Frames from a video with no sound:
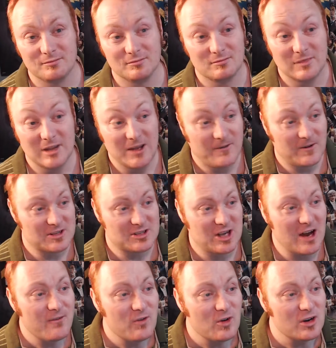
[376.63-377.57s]
If it's
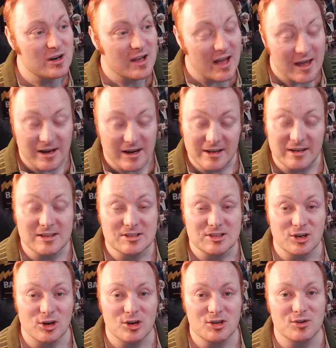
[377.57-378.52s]
covered and I need
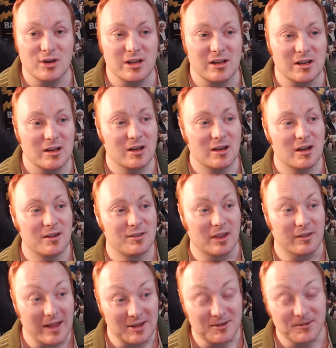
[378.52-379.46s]
surgery,
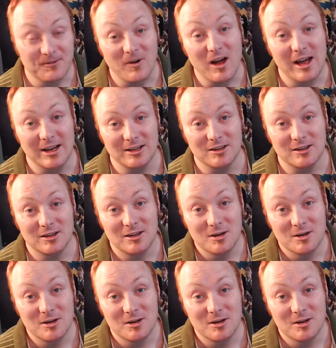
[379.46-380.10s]
then that's fine.